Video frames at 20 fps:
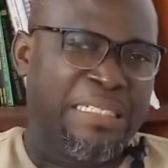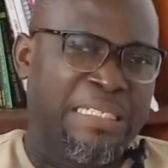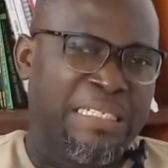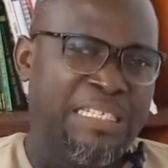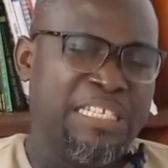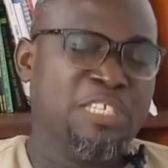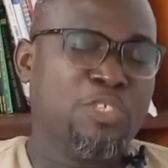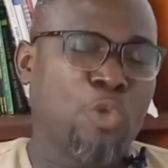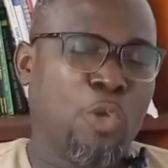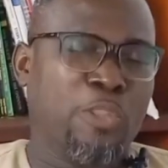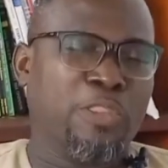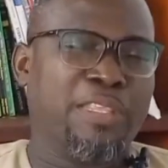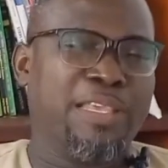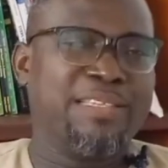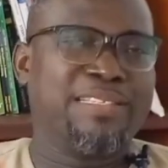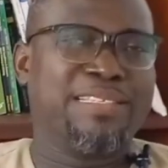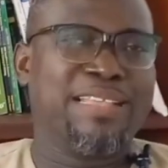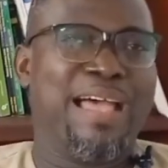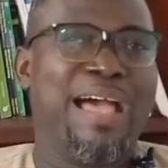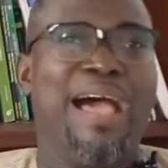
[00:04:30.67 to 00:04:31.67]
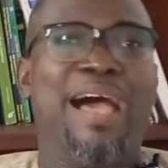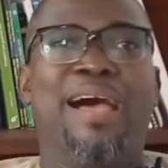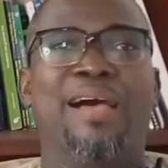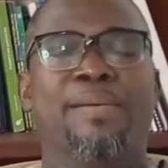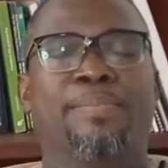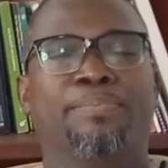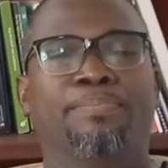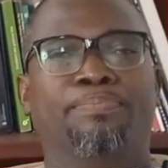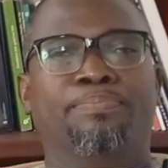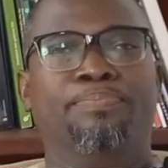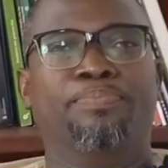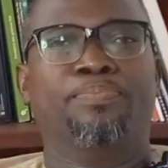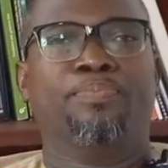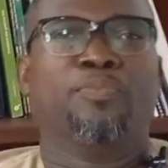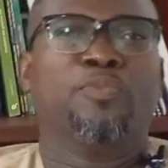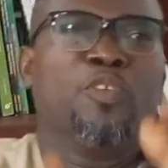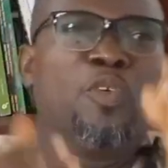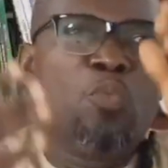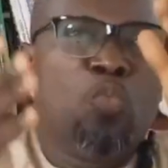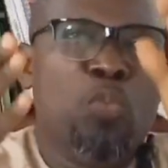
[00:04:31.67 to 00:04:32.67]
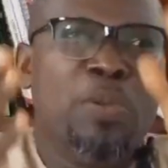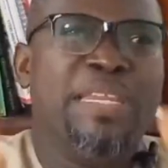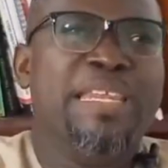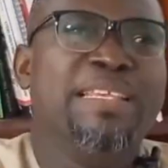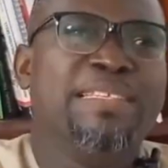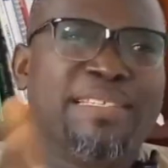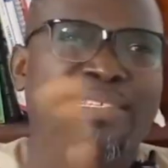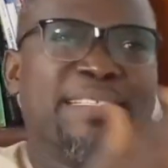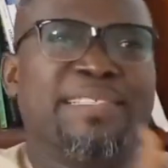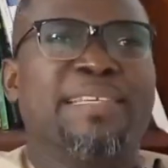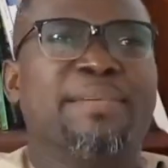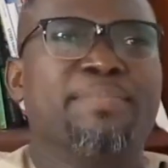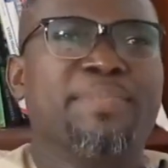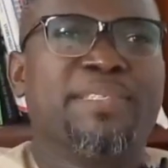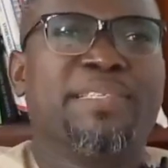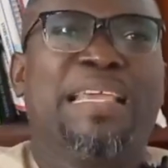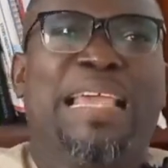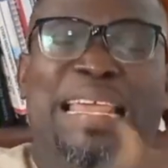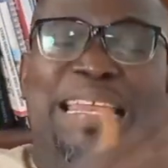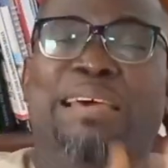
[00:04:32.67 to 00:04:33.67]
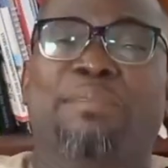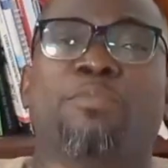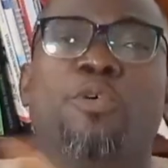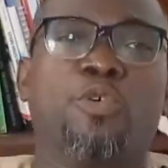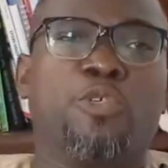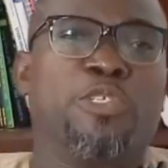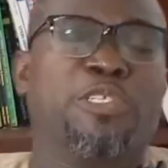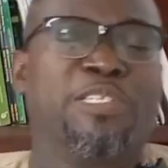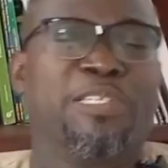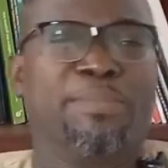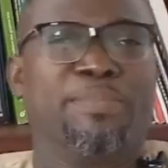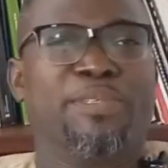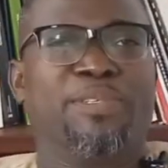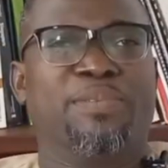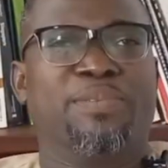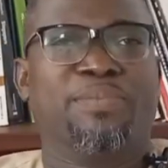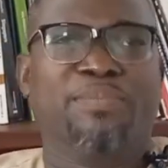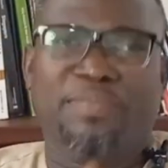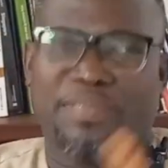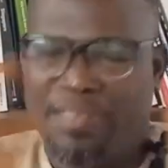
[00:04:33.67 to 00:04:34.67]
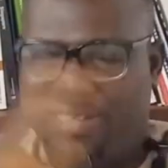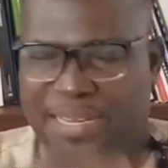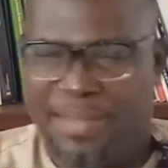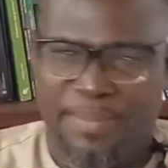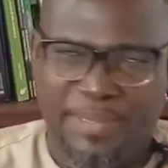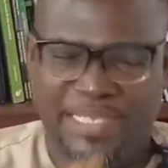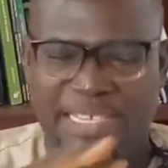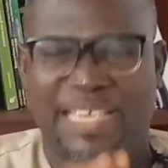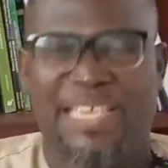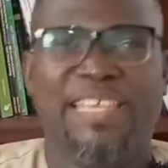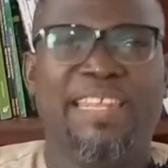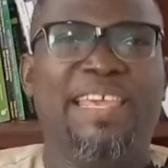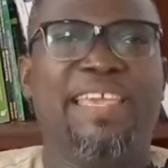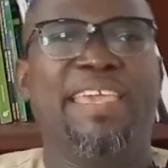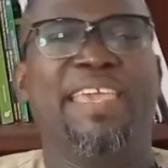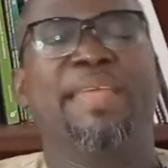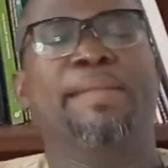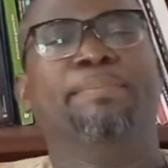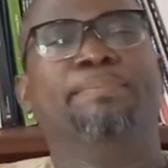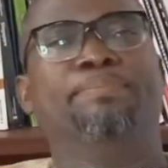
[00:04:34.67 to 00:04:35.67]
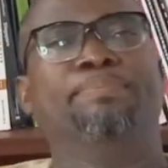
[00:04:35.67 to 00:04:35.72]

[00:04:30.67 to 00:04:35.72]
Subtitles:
These contexts are within systems and among systems. Let me take it again.